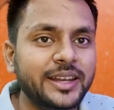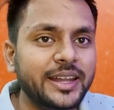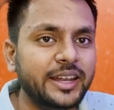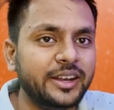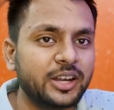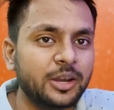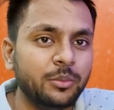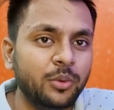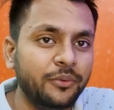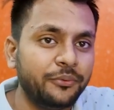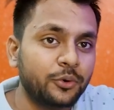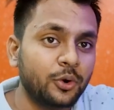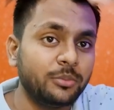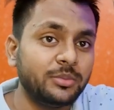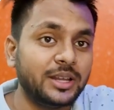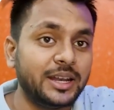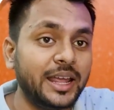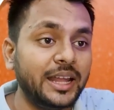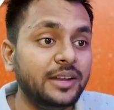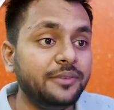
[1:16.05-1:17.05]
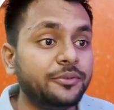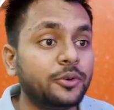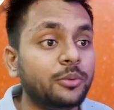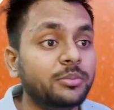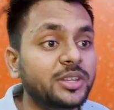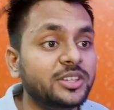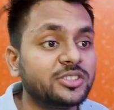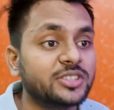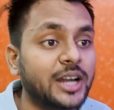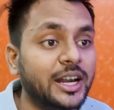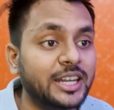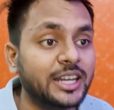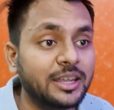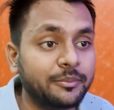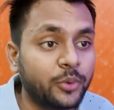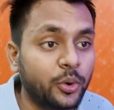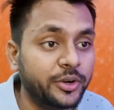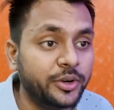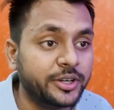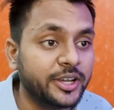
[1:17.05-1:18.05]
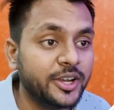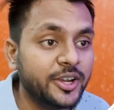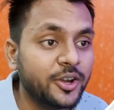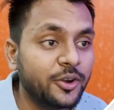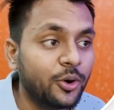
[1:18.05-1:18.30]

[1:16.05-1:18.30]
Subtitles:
and remove from the line from the starting point.